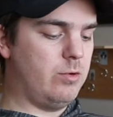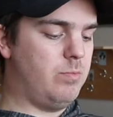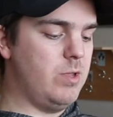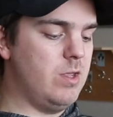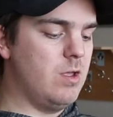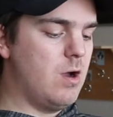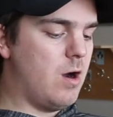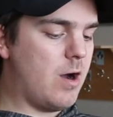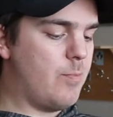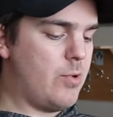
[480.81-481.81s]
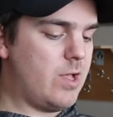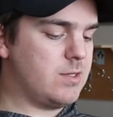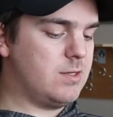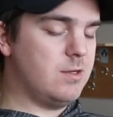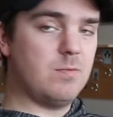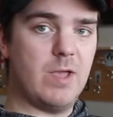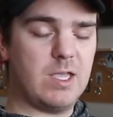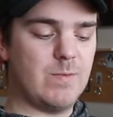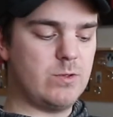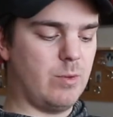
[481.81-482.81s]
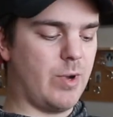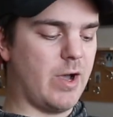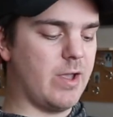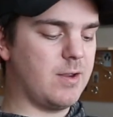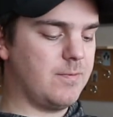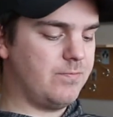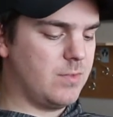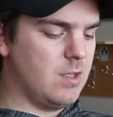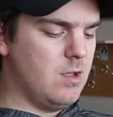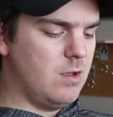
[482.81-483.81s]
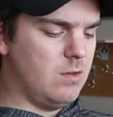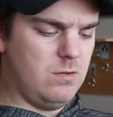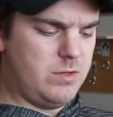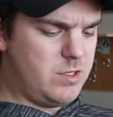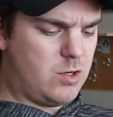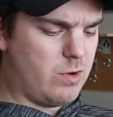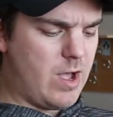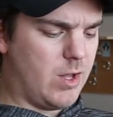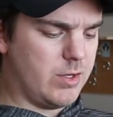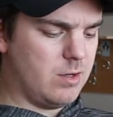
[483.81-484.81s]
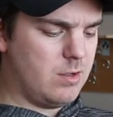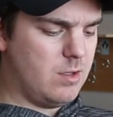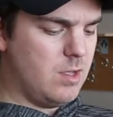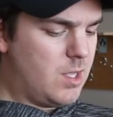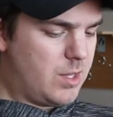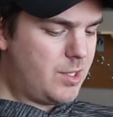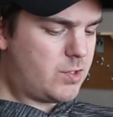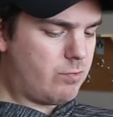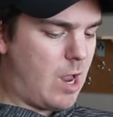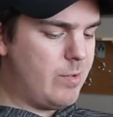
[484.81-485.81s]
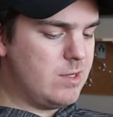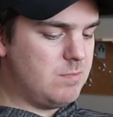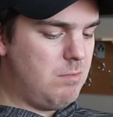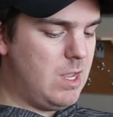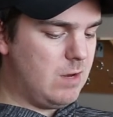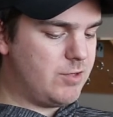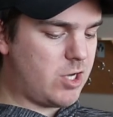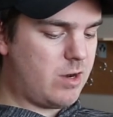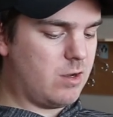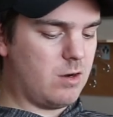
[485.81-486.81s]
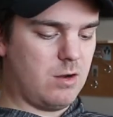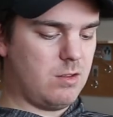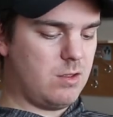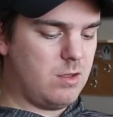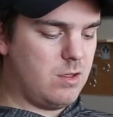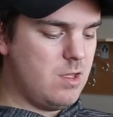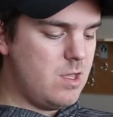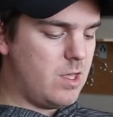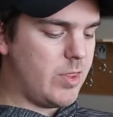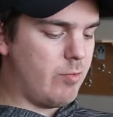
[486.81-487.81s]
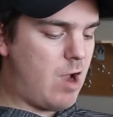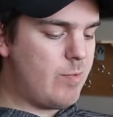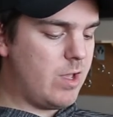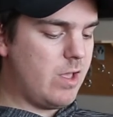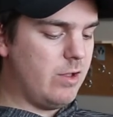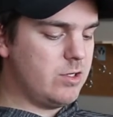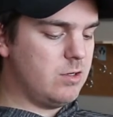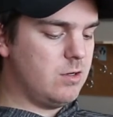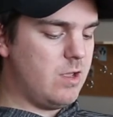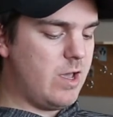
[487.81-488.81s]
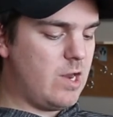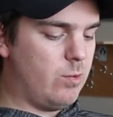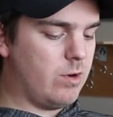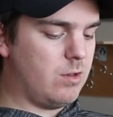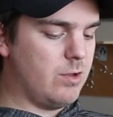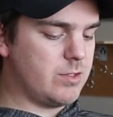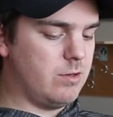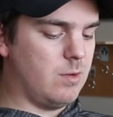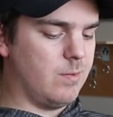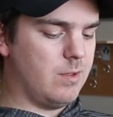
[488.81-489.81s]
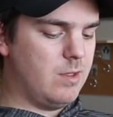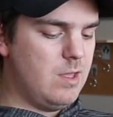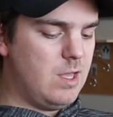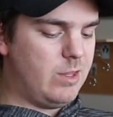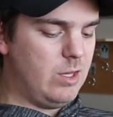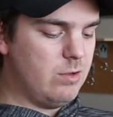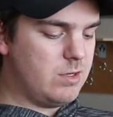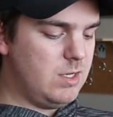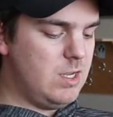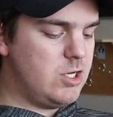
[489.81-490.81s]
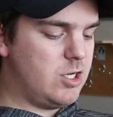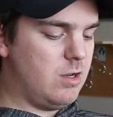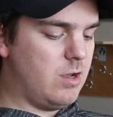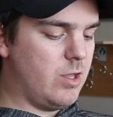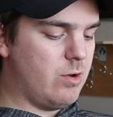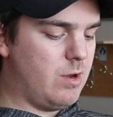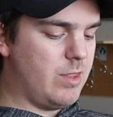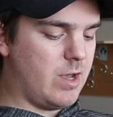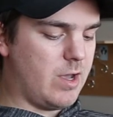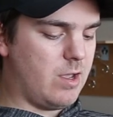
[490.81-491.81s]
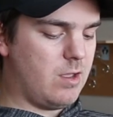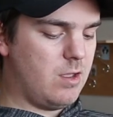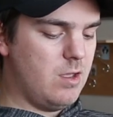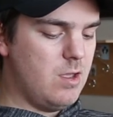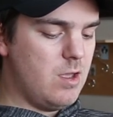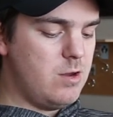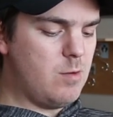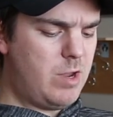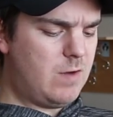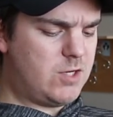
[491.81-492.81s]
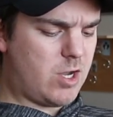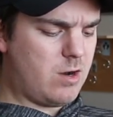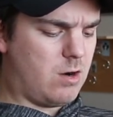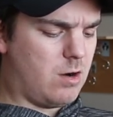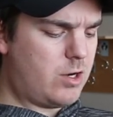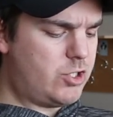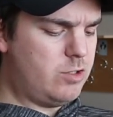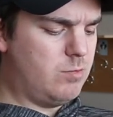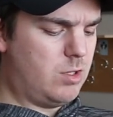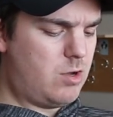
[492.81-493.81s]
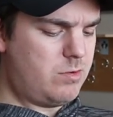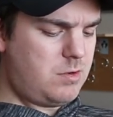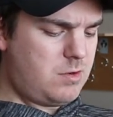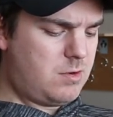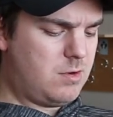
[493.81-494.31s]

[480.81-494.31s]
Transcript: would be hard-pressed to make him into a pie." Lucy growled. "This rabbit is made of china, girl." The rabbit held Edward closer to him. They looked each other in the eye. "You're made of china, aren't you, Malone?"